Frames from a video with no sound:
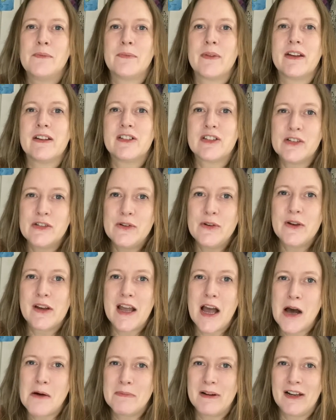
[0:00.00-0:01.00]
do
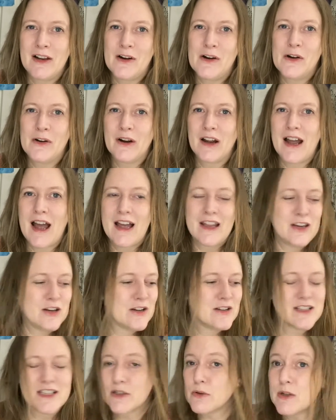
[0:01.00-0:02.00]
come along. You
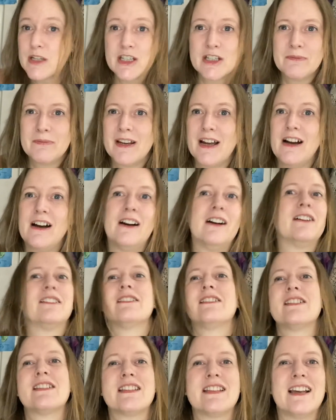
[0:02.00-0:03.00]
can squish some
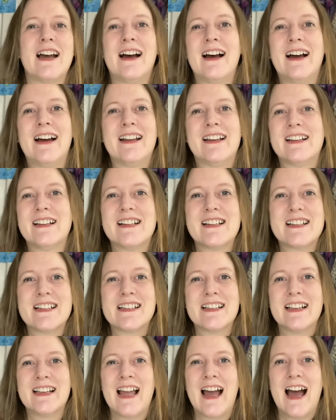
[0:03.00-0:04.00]
yarns, and
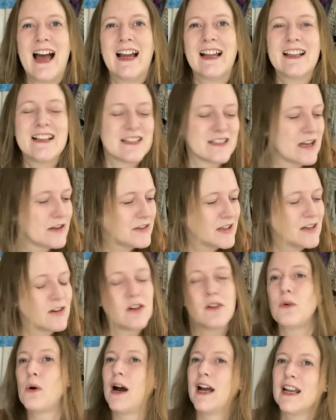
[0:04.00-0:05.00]
yeah, because nothing
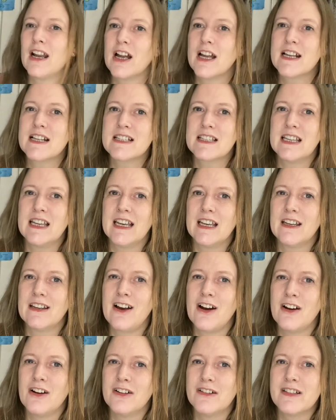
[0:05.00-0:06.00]
quite like seeing
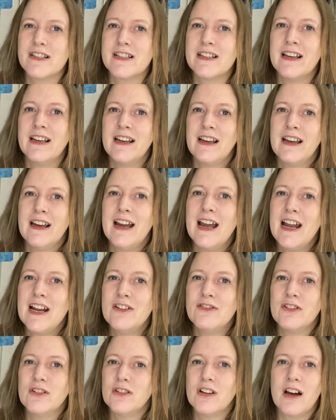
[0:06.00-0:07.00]
yarns in
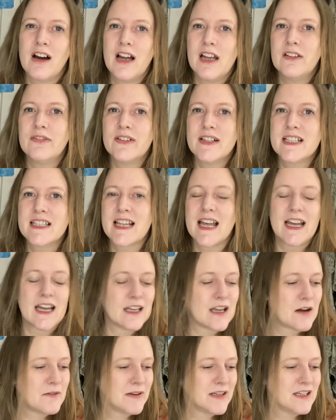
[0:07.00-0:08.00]
real life, is there?
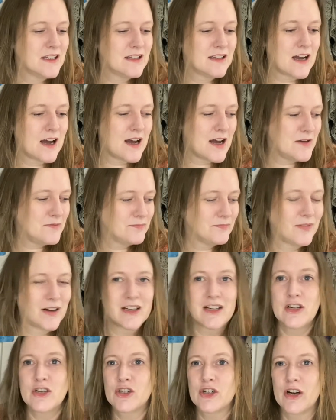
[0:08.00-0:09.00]
I mean, I
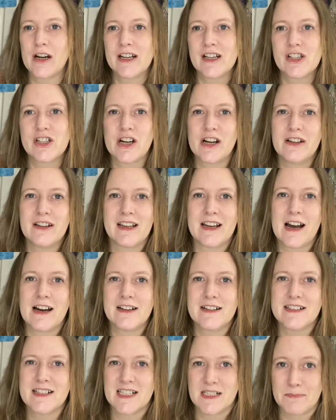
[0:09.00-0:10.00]
do try and show the
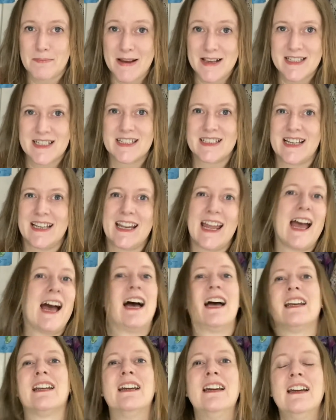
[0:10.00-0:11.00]
colours as best as I
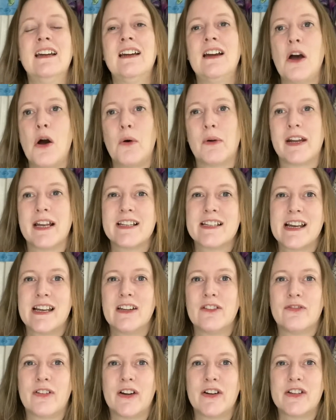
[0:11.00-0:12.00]
can when I take
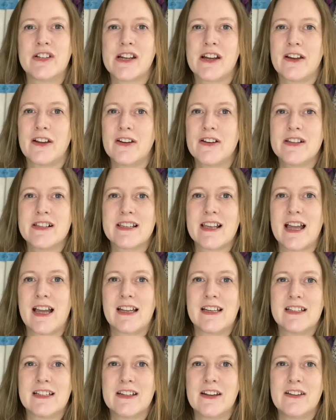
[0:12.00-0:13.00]
photos
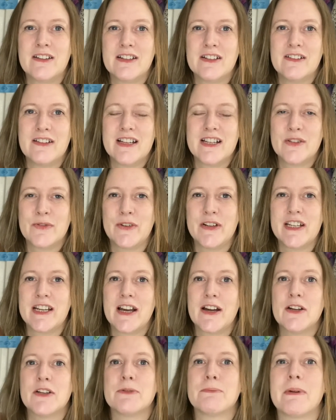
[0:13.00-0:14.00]
and do these
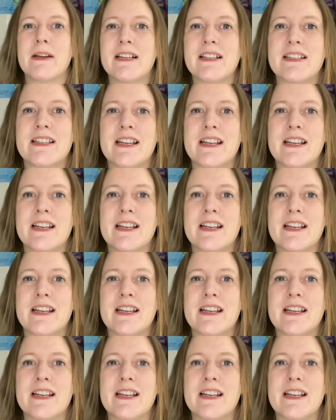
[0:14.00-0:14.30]
videos, but